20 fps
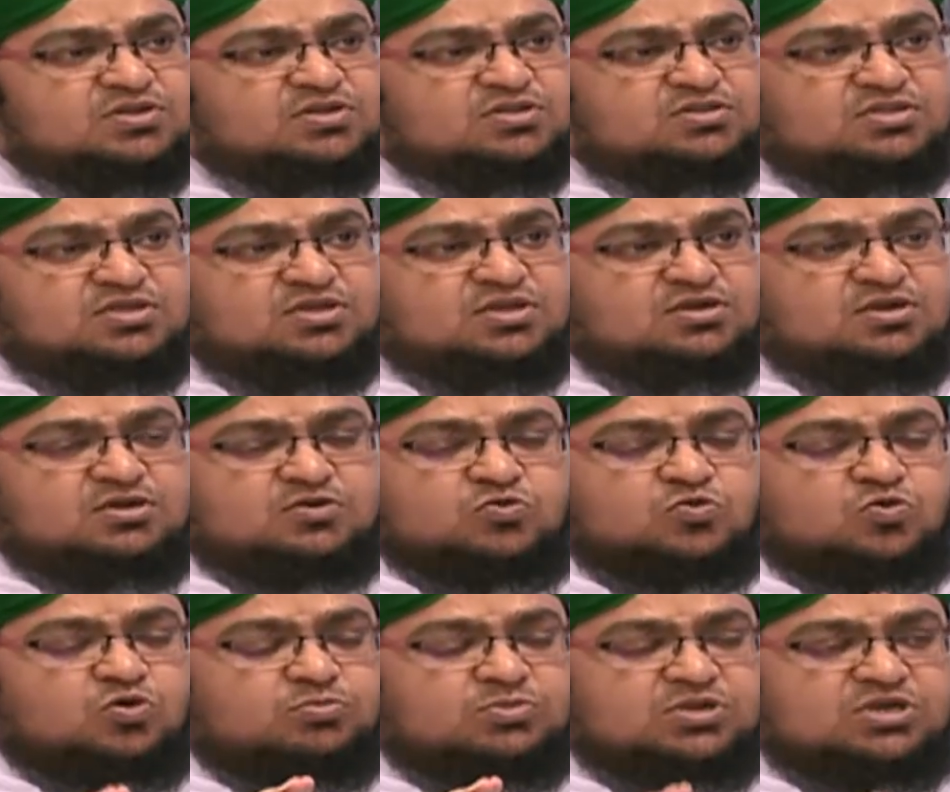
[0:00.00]

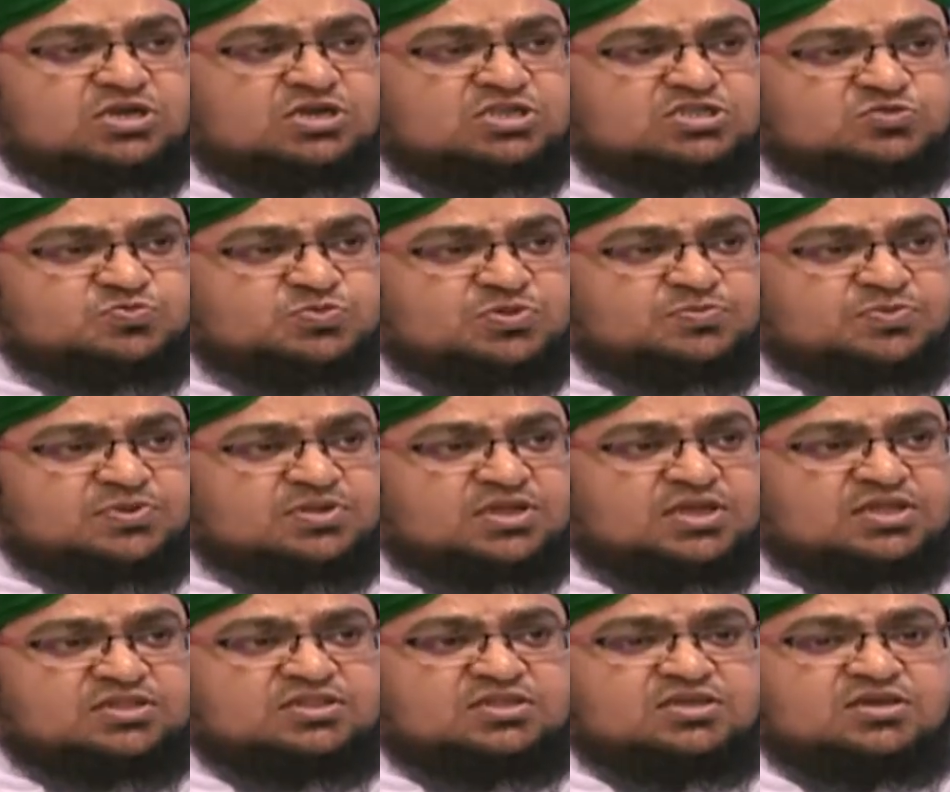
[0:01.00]

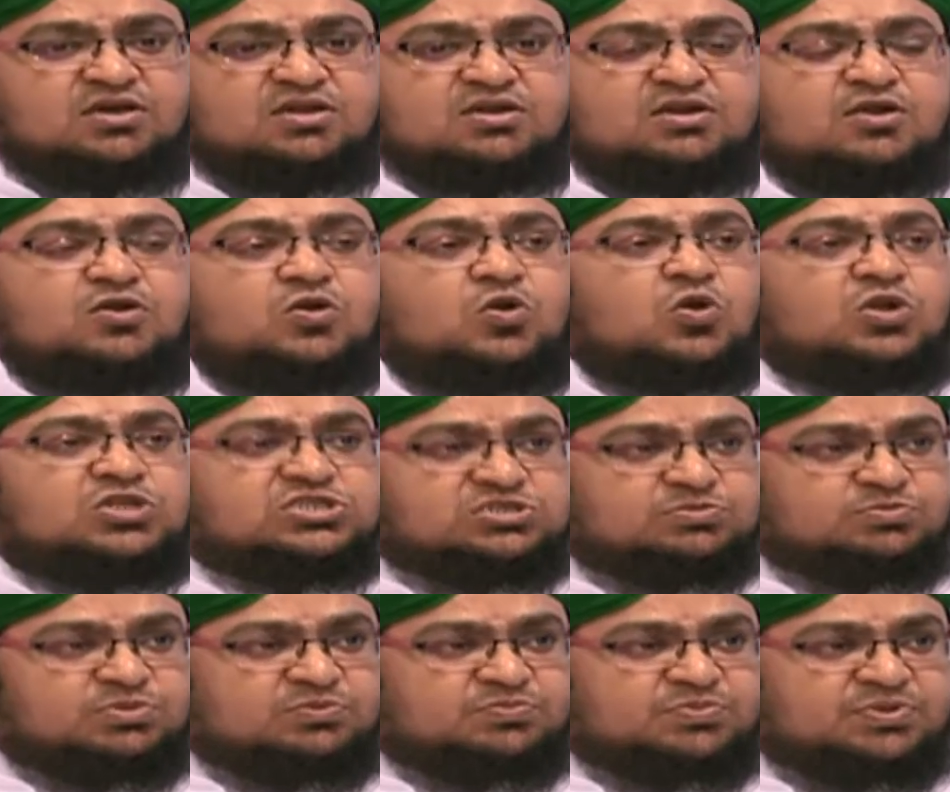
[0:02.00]
and they are not
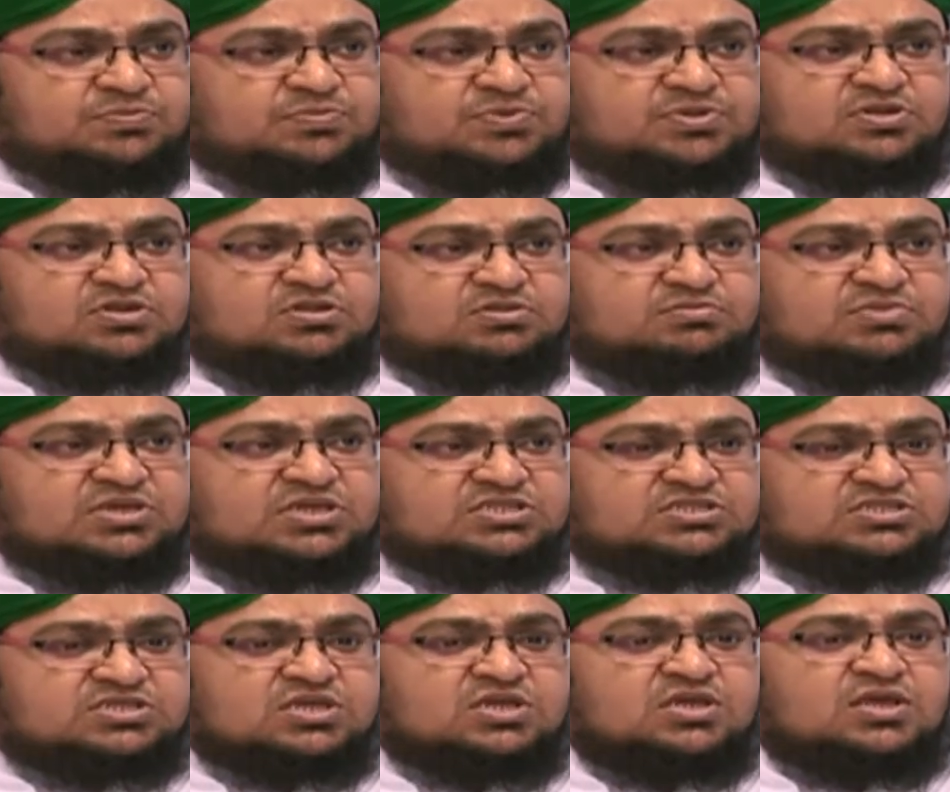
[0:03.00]
knowledgeable people,
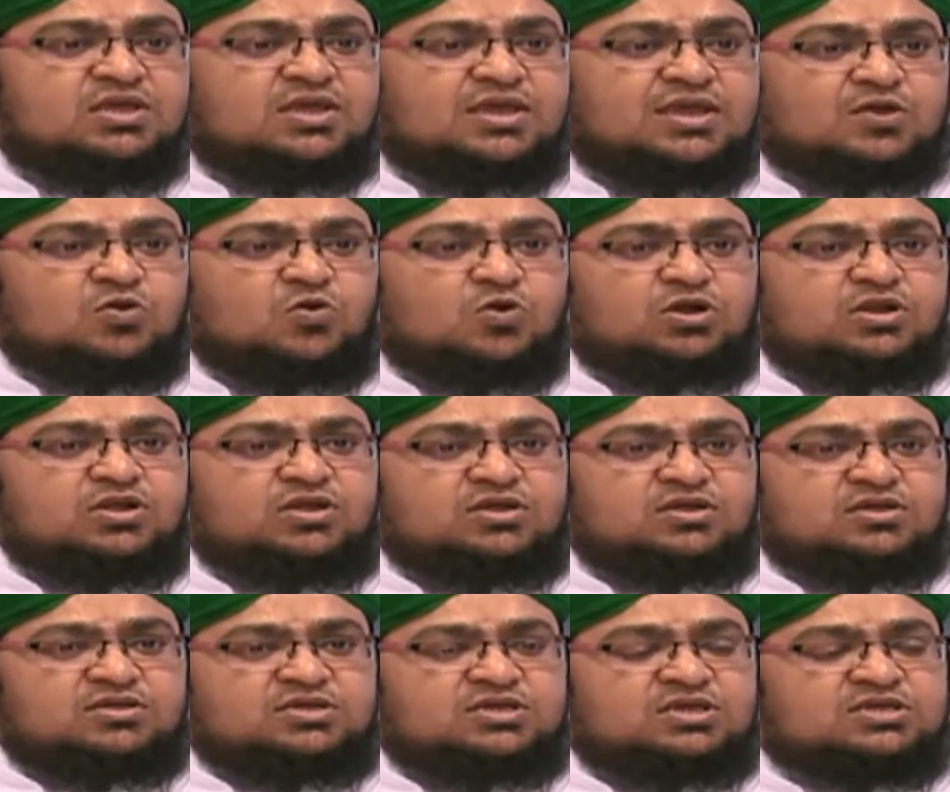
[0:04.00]
means
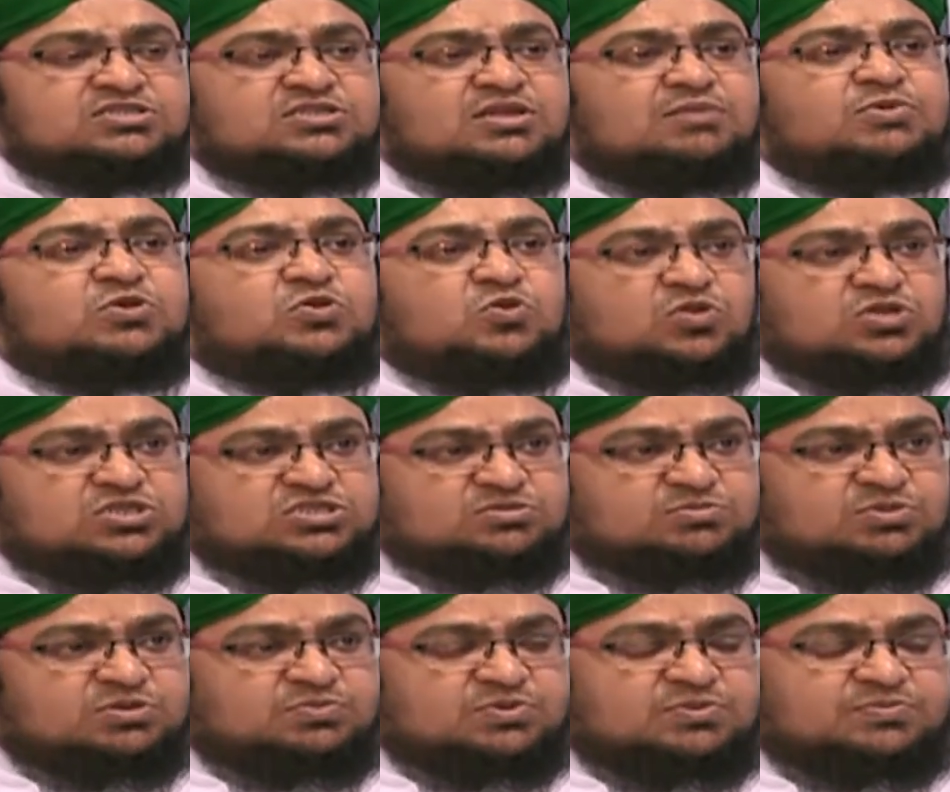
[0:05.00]
Islamic
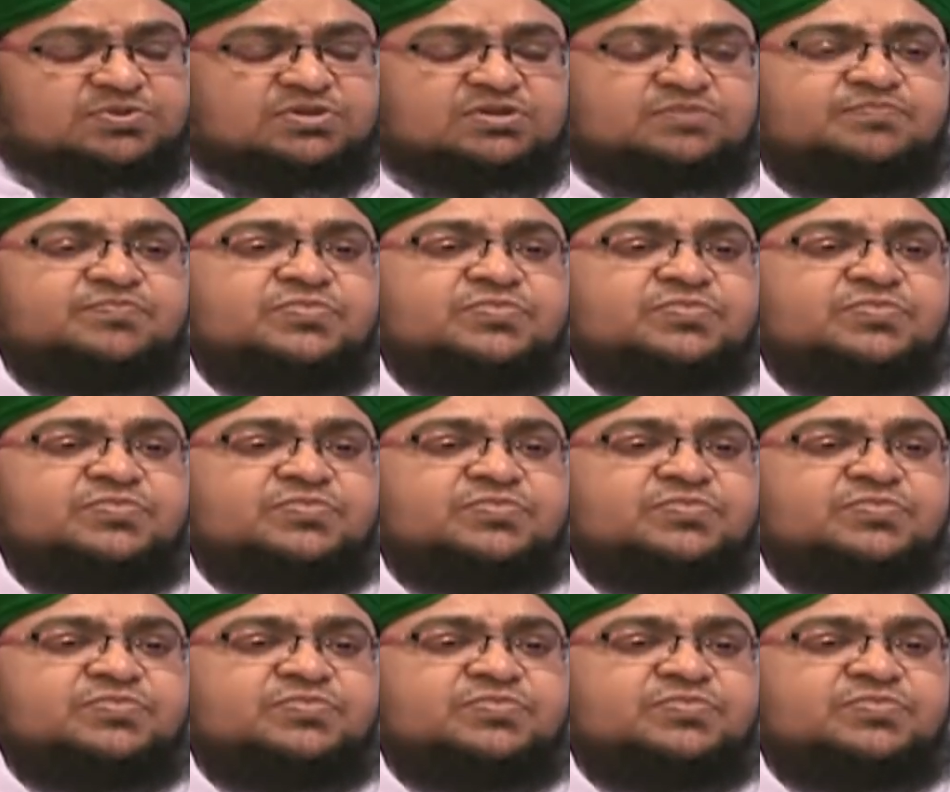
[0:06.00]
knowledgeable people.